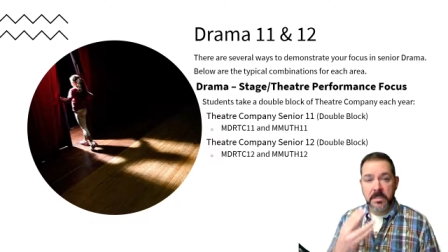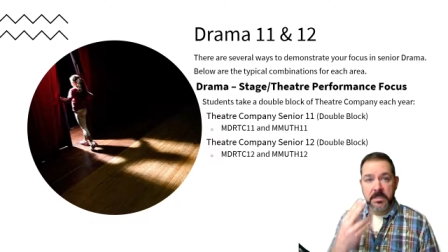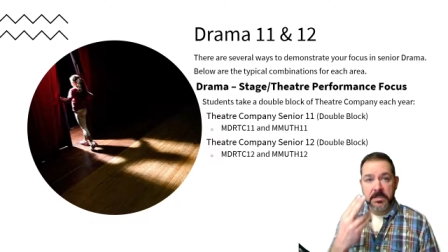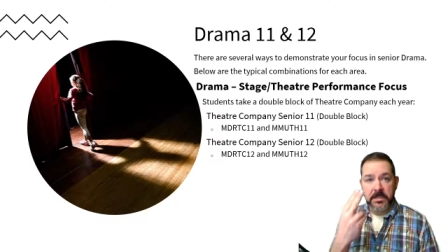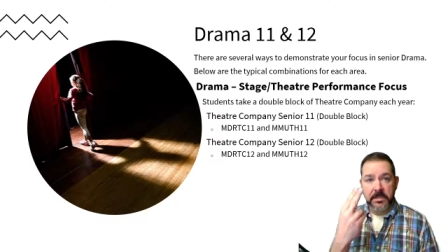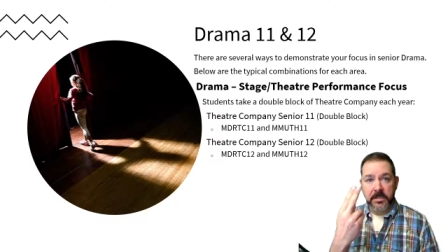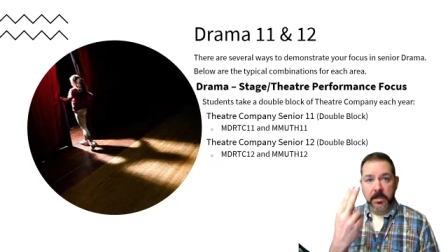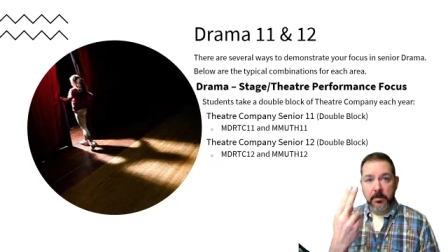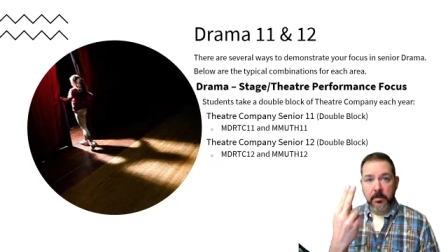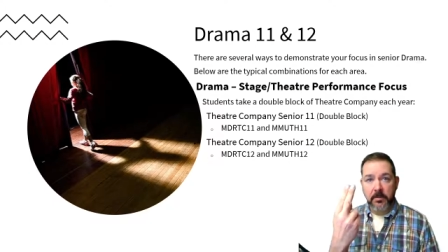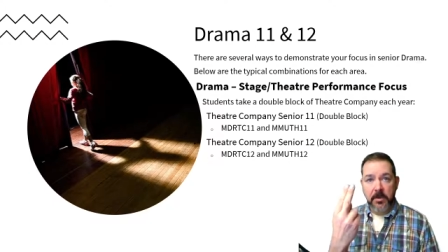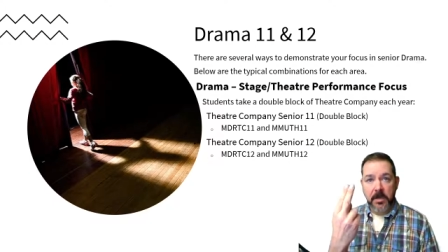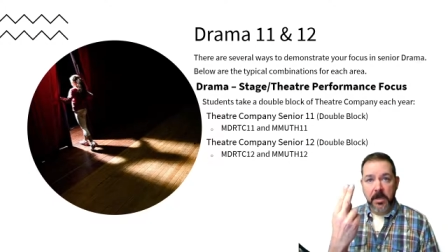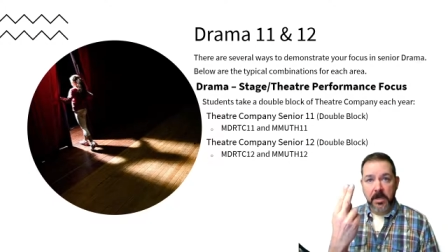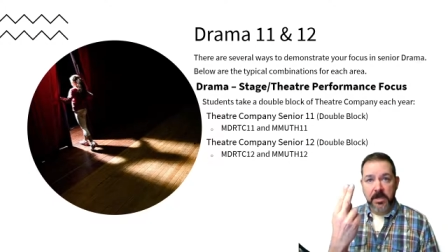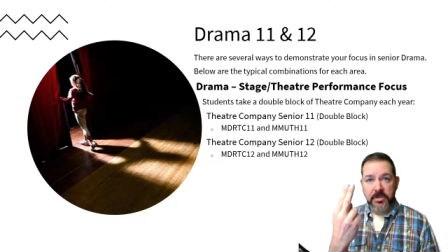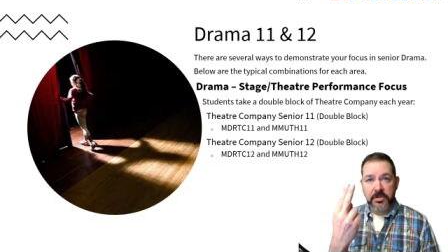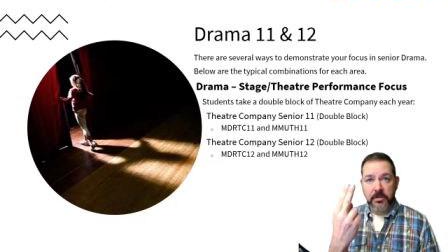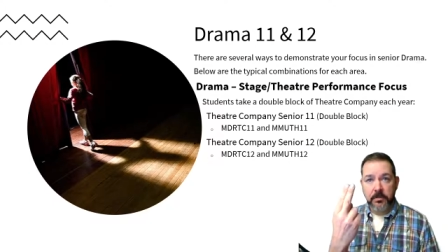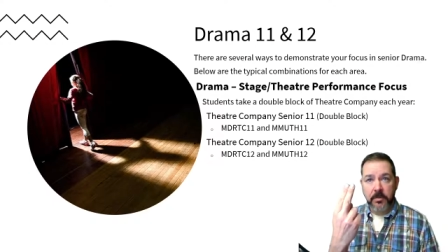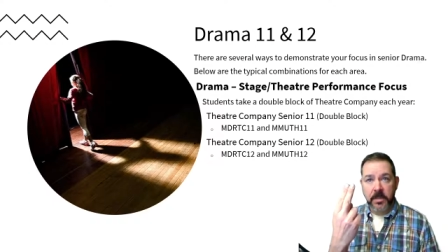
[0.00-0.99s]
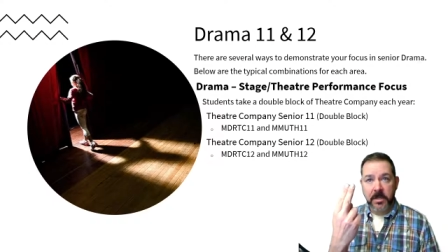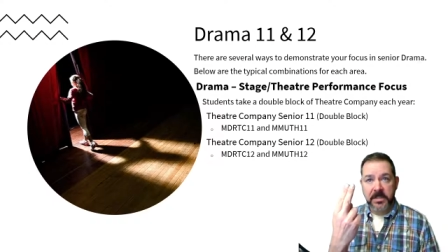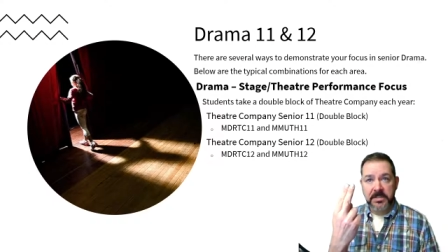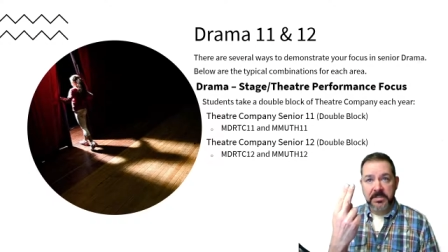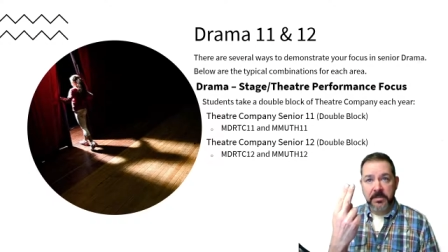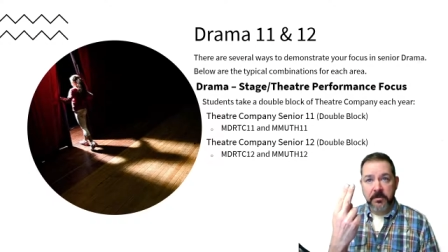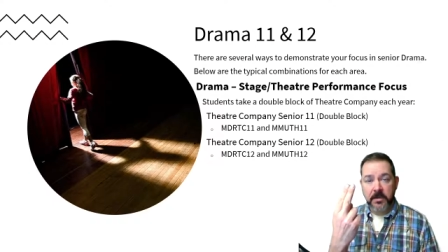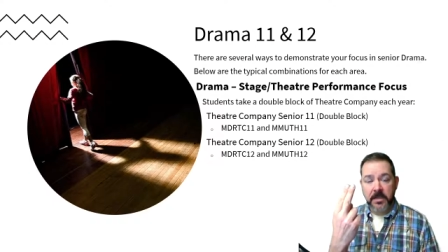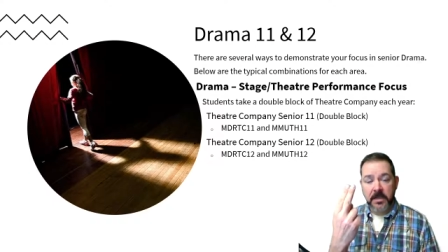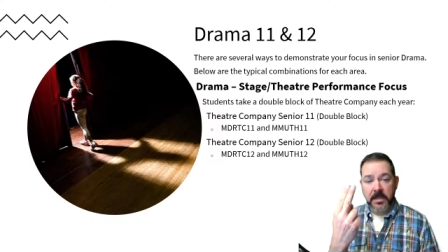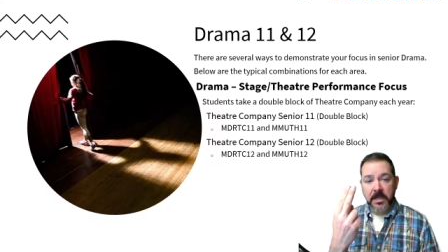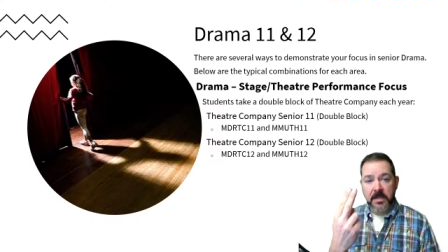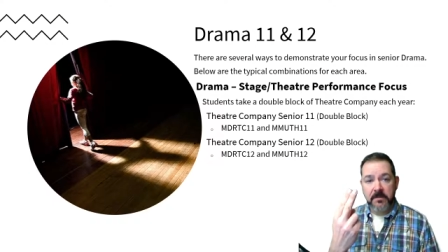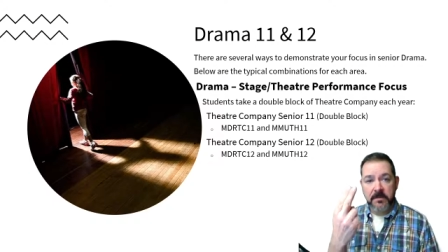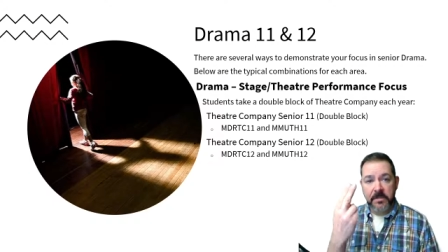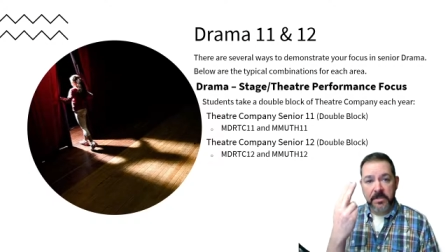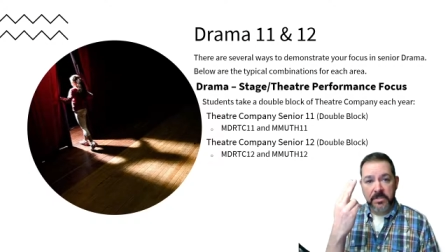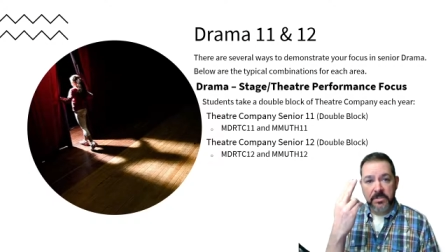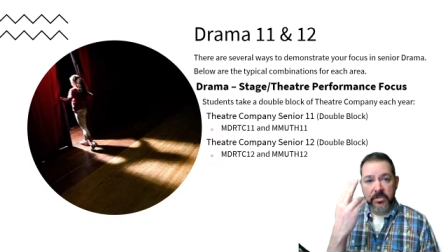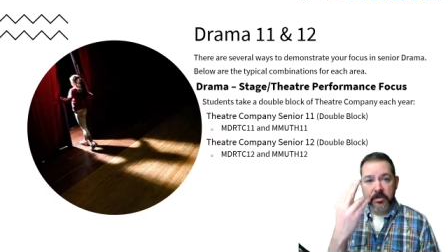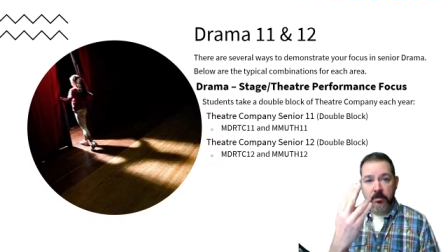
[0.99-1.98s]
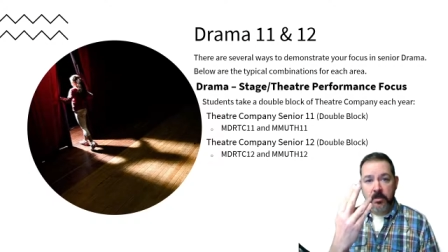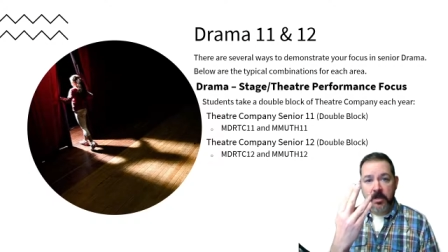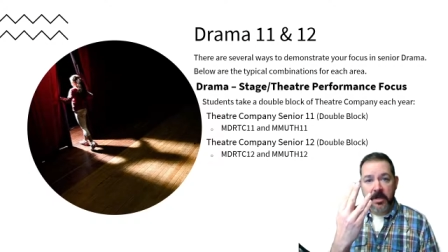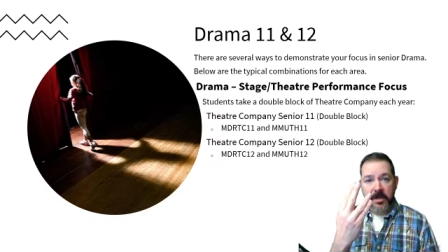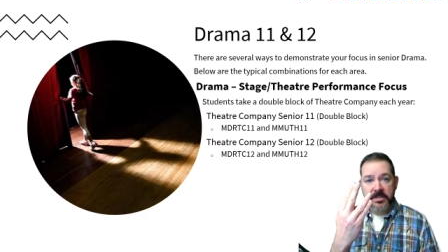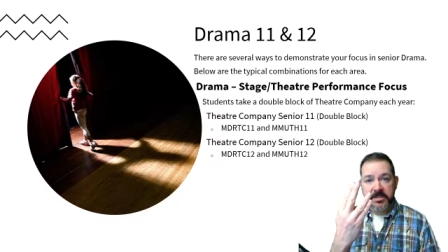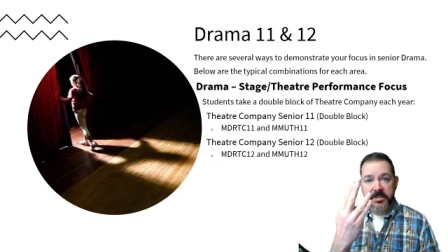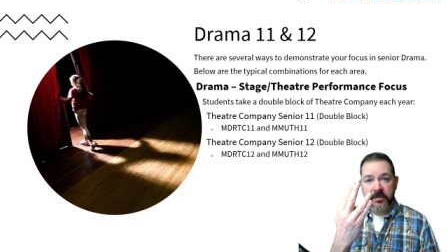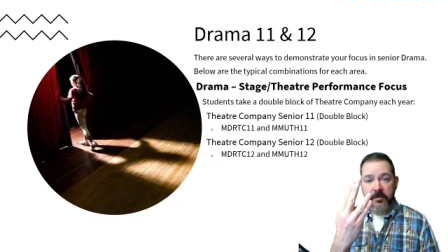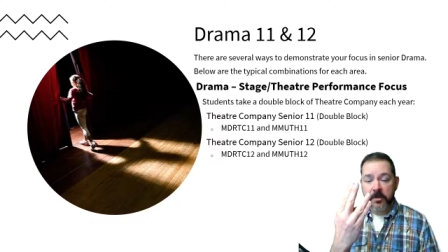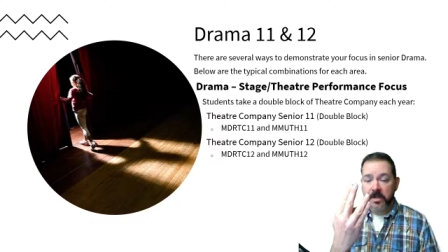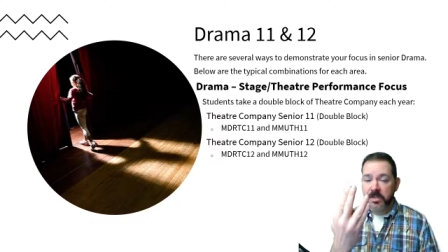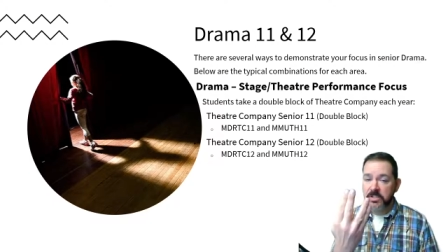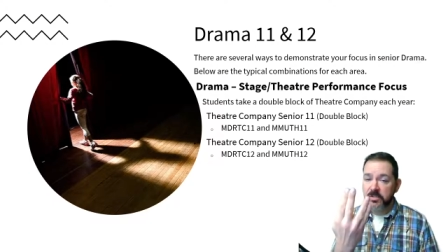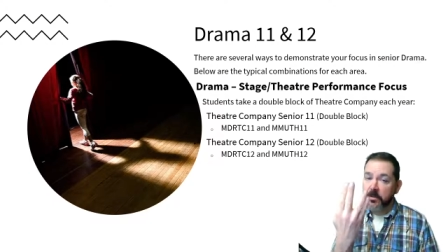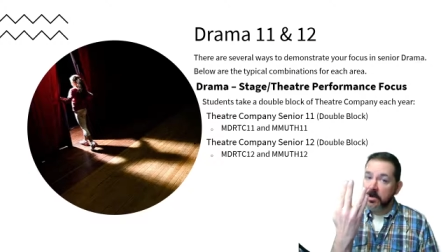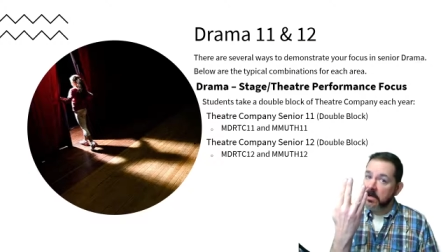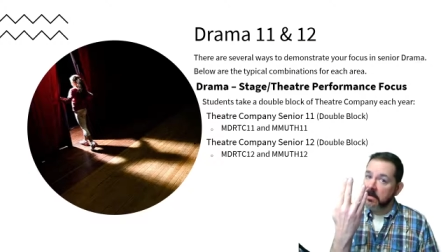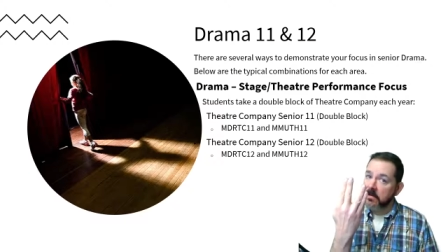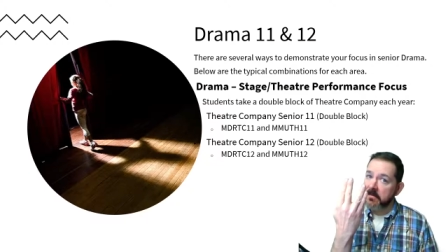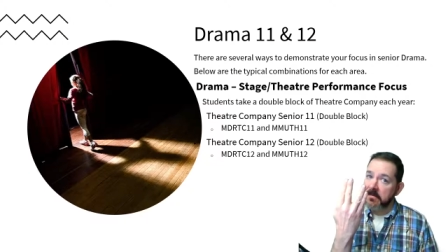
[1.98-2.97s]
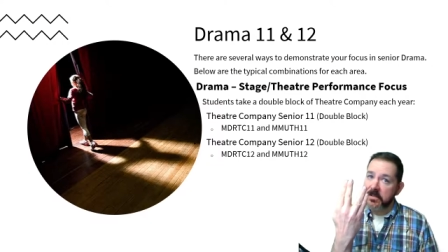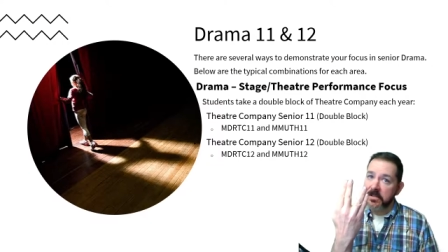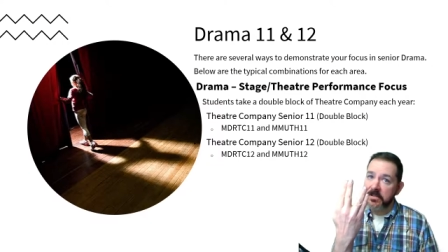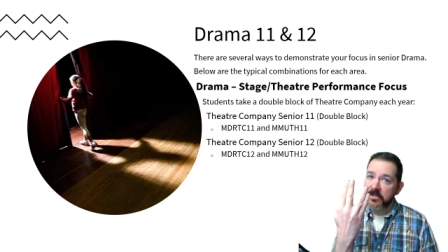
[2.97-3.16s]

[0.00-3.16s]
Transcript: It's a double block, two blocks in grade 11, two blocks in grade 12.